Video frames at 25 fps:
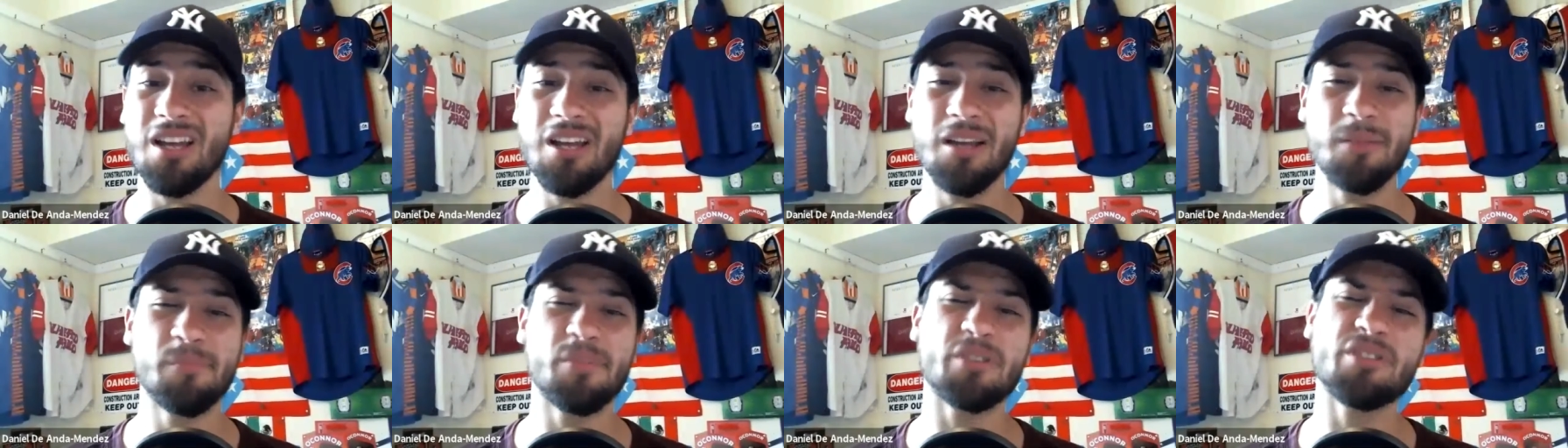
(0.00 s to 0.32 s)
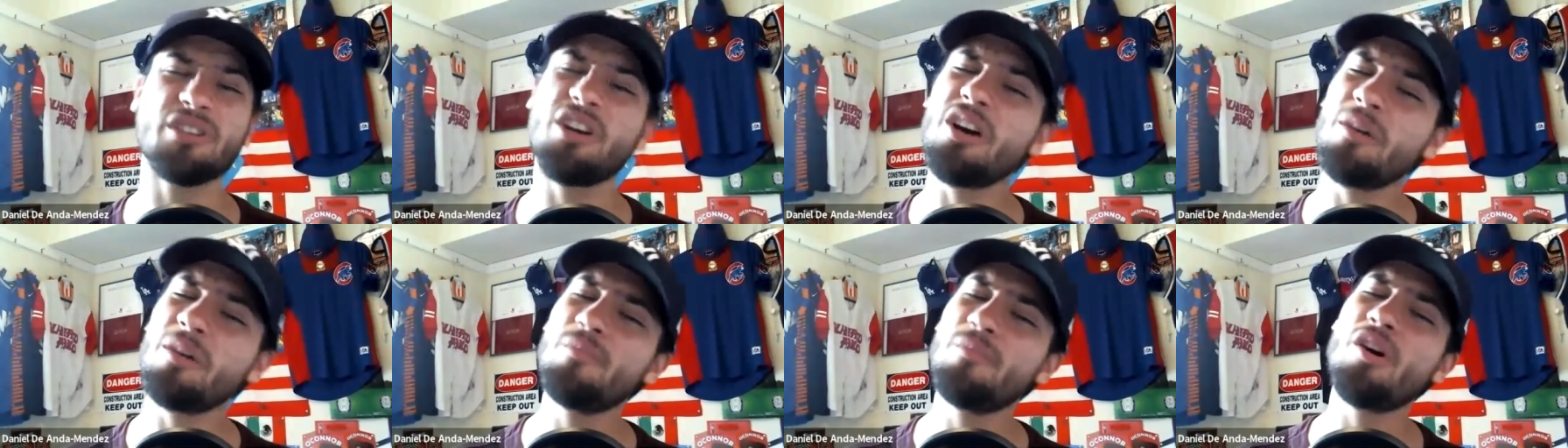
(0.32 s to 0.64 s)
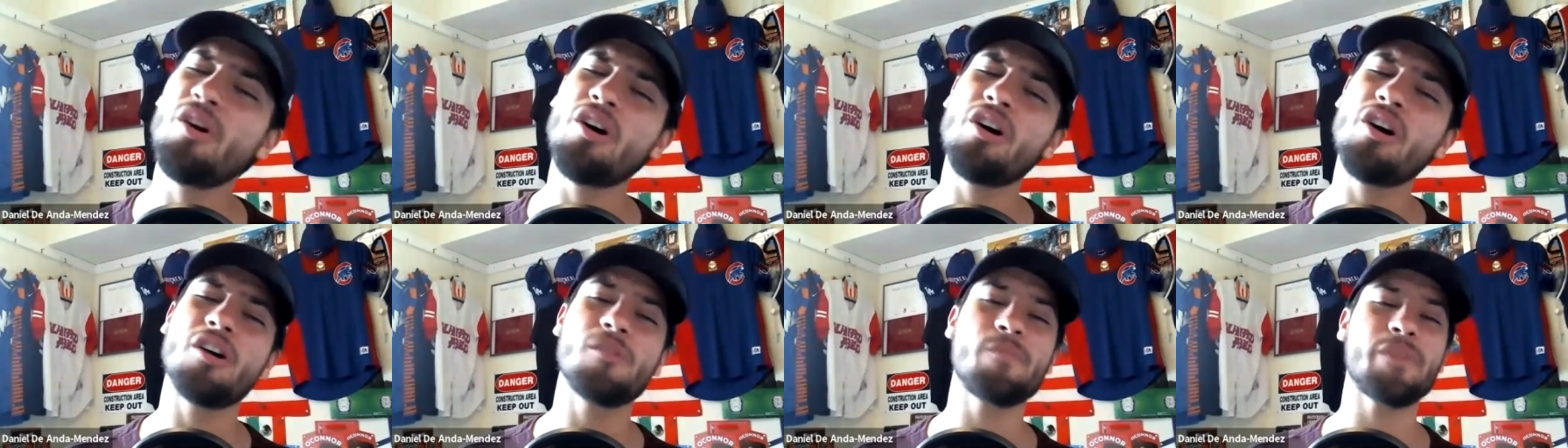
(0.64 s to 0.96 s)
But come
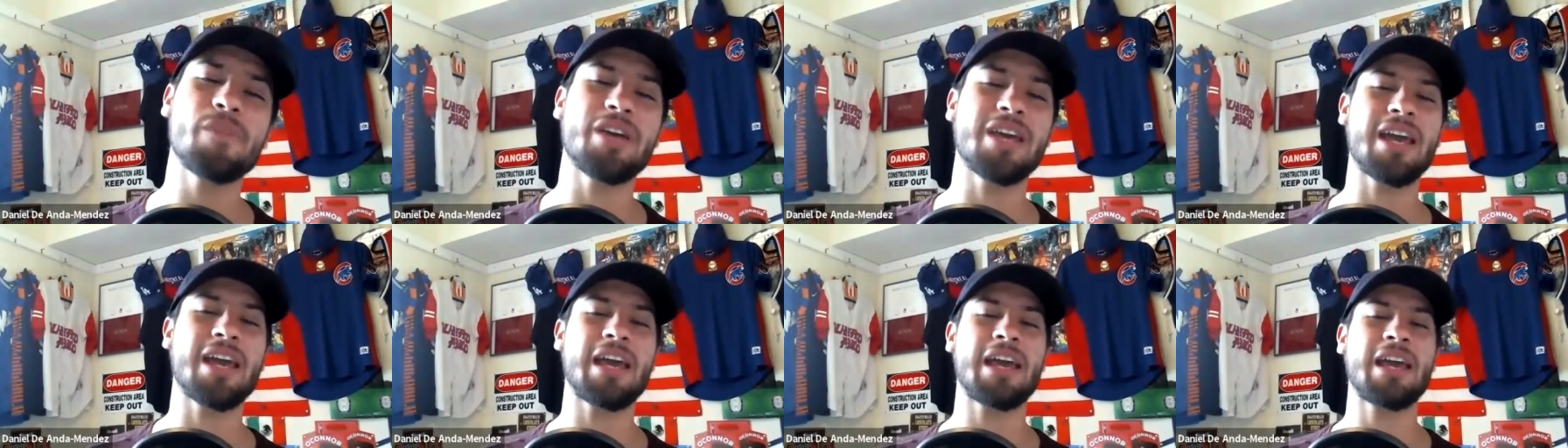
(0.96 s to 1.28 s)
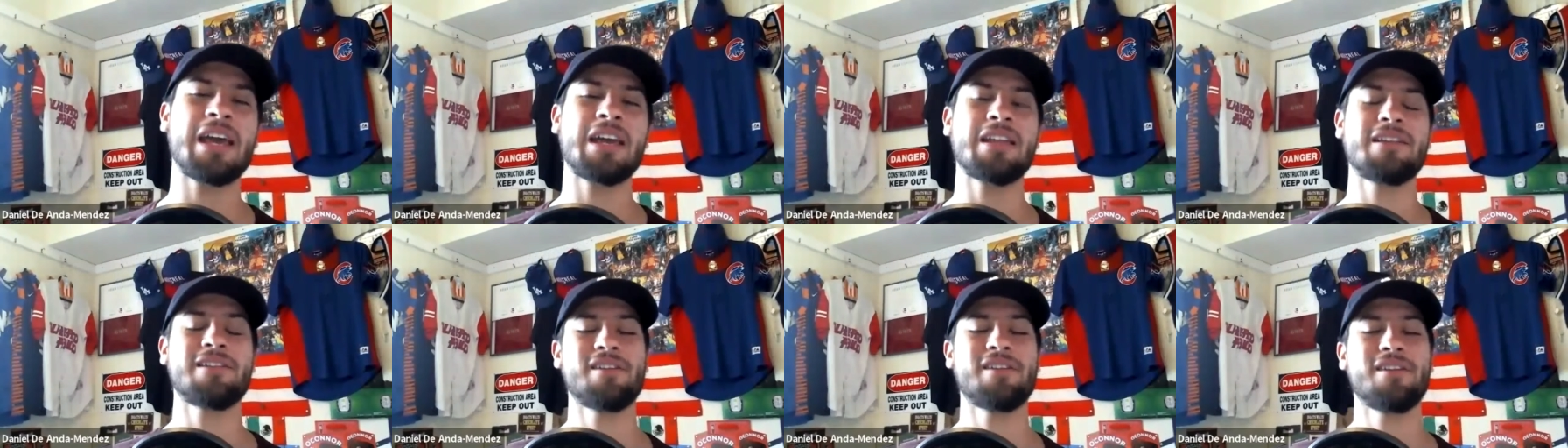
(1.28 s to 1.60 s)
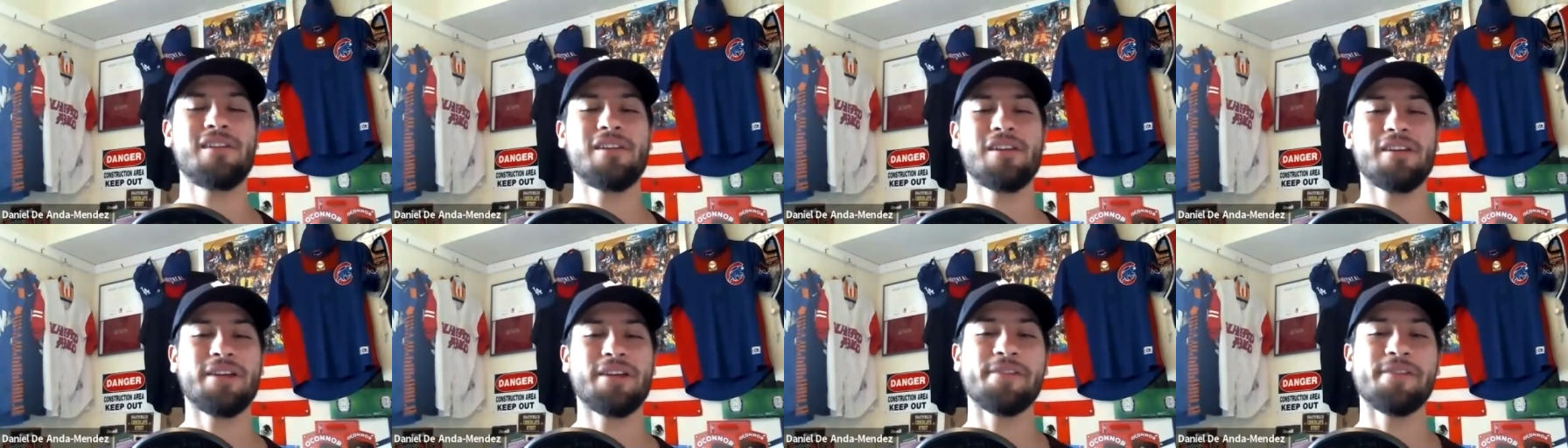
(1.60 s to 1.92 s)
on, man.
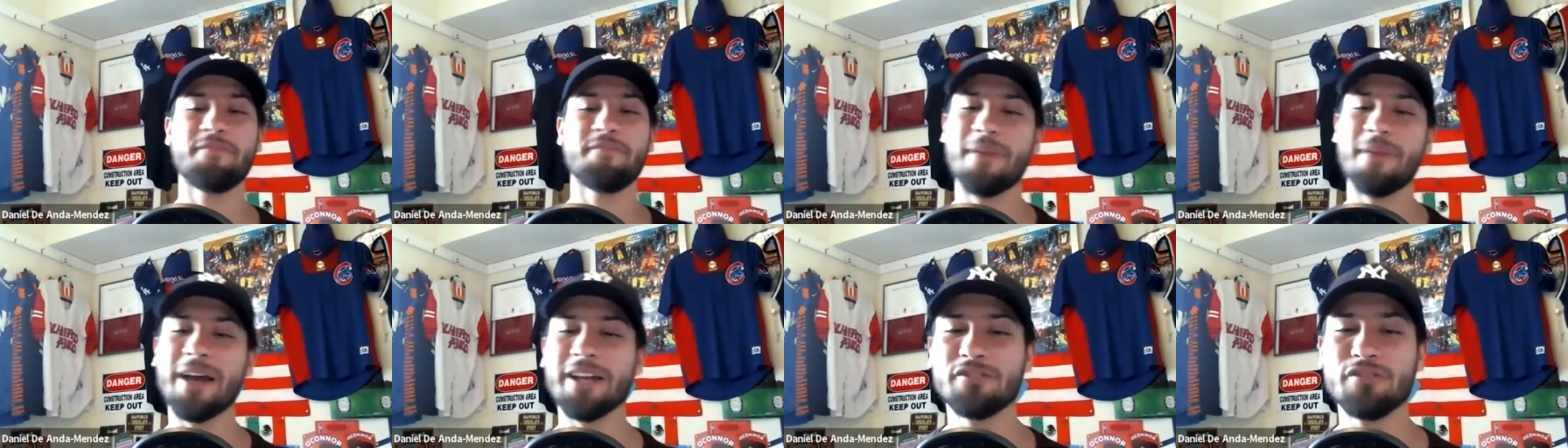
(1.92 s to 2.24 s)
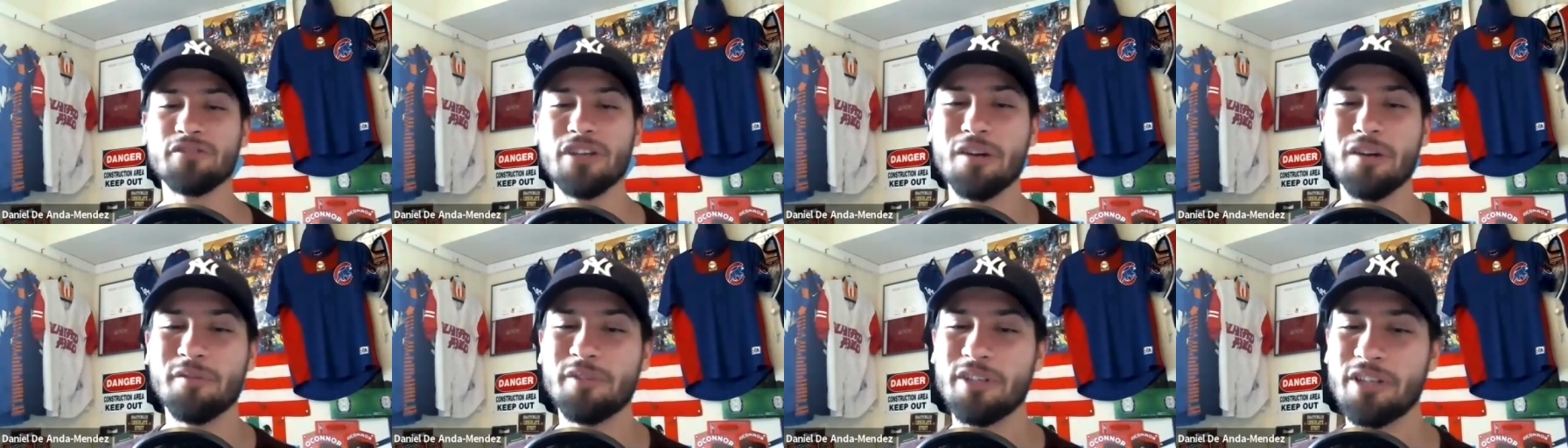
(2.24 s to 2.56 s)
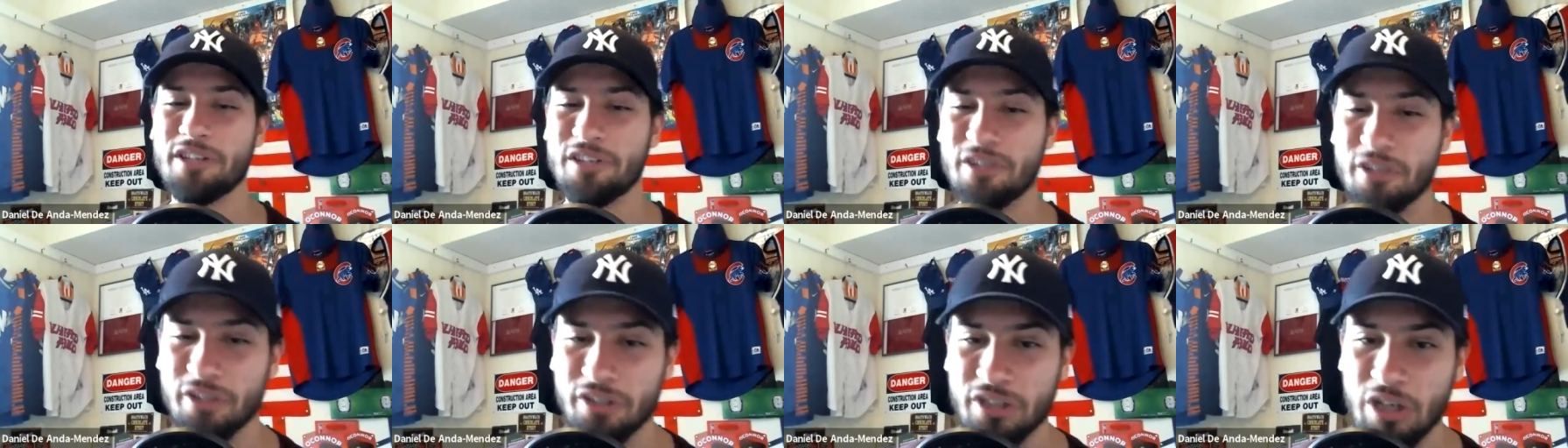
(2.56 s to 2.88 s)
If Mike Trout really
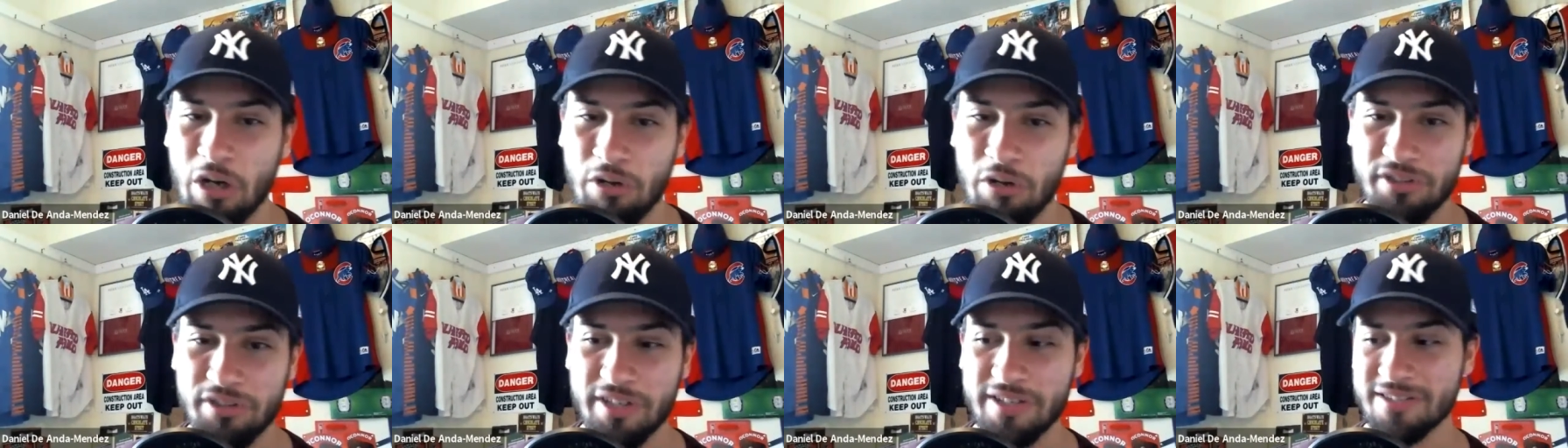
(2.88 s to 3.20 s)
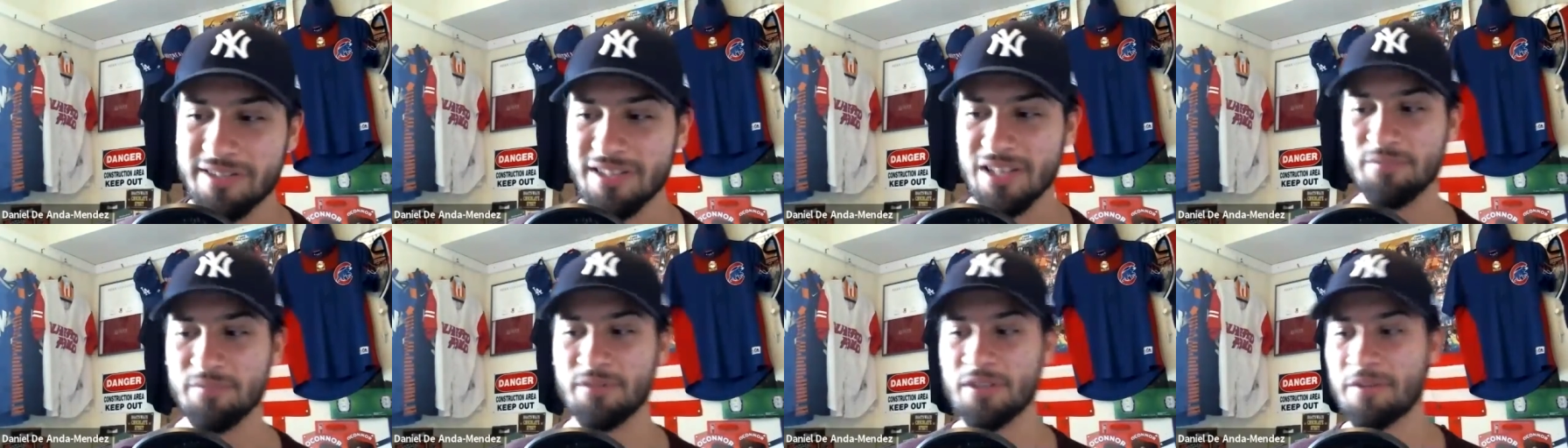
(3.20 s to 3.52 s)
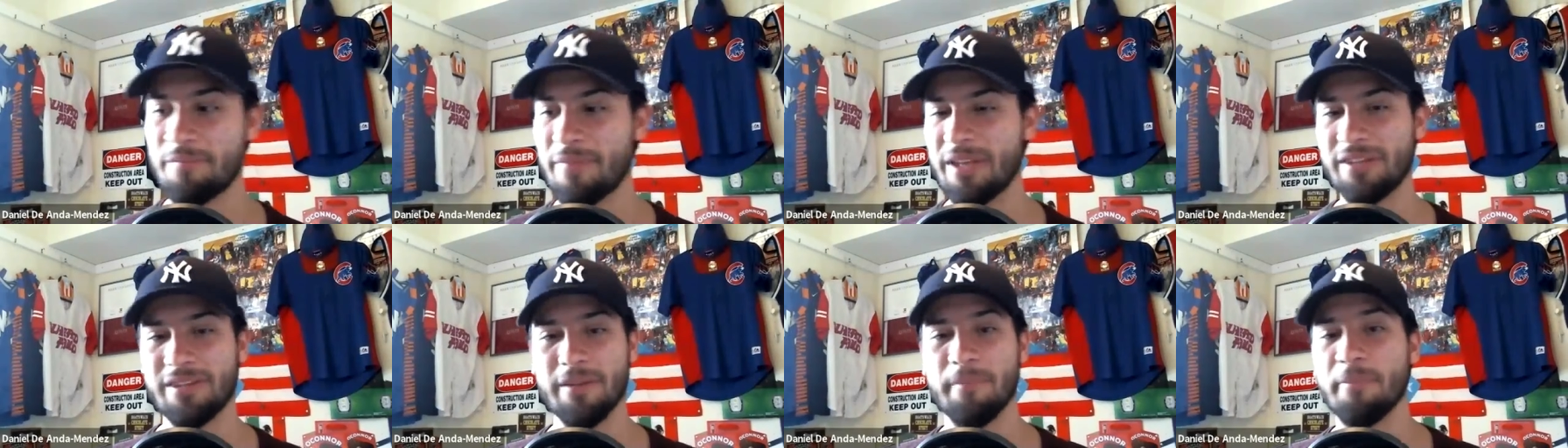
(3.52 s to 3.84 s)
the GOAT, this team would have
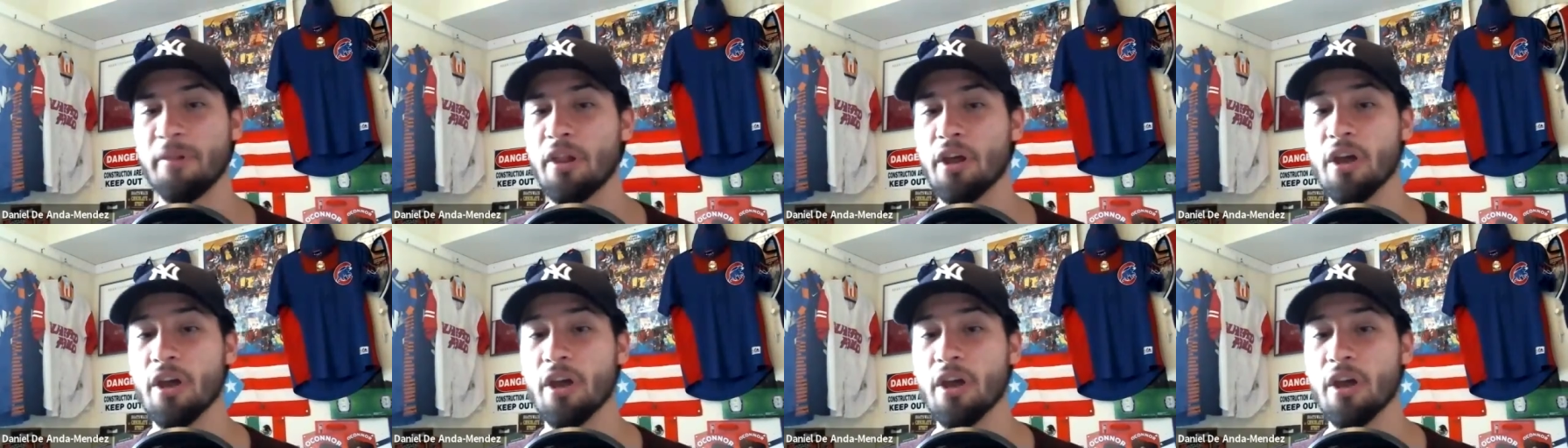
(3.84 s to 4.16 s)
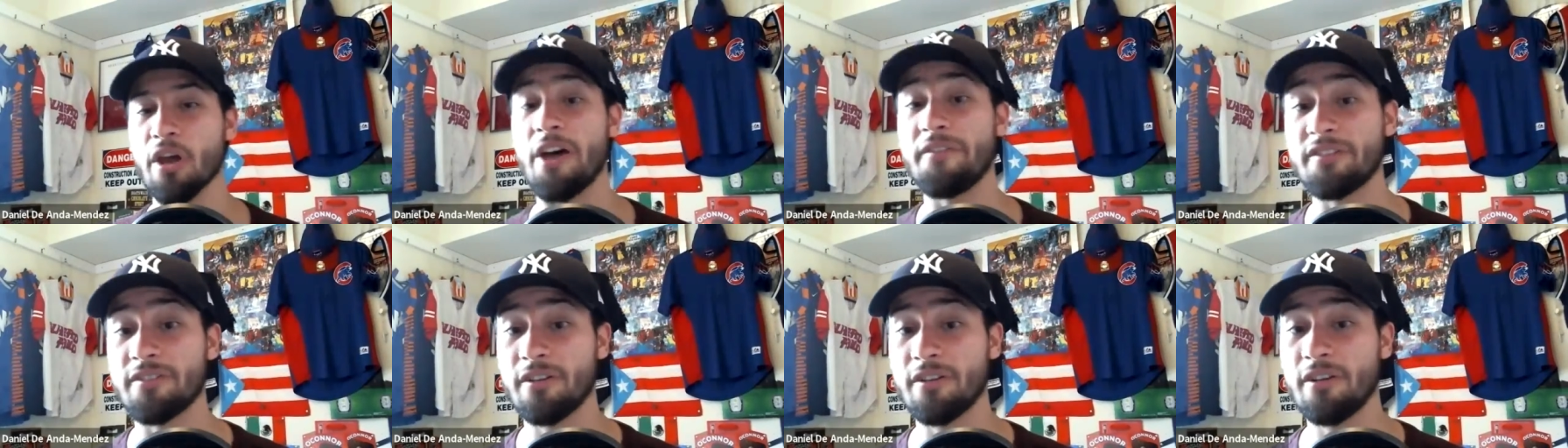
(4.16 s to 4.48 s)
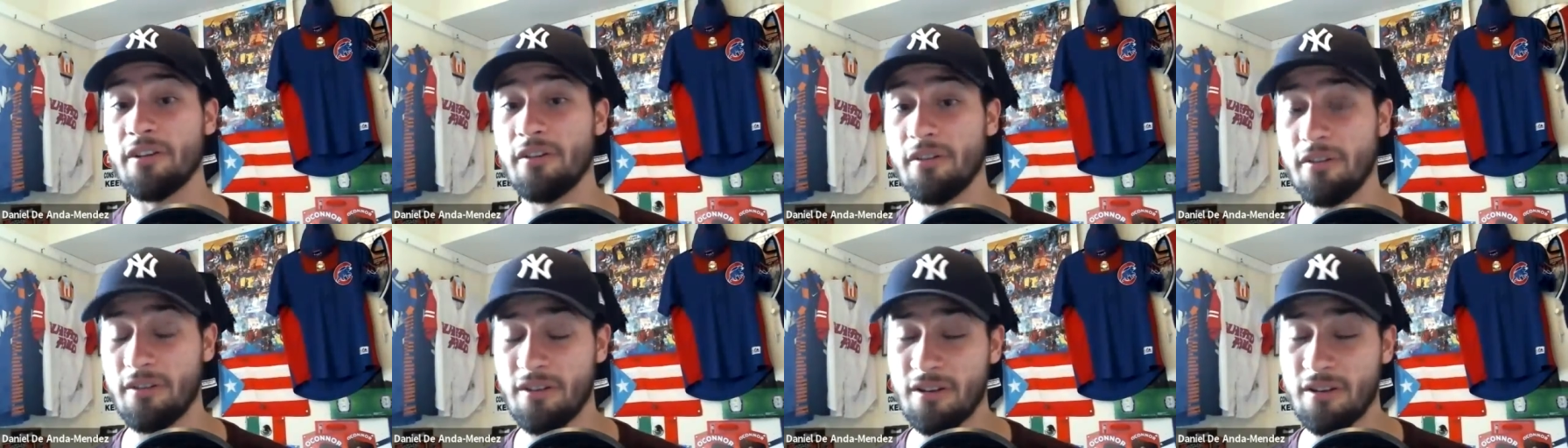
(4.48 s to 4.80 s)
made the playoffs.